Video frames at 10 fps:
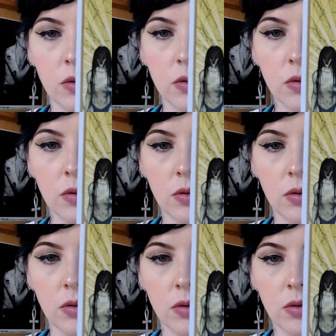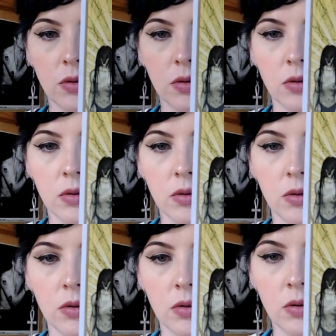
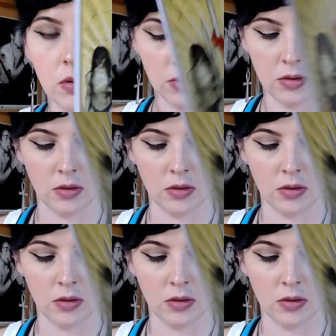No one is speaking in this clip.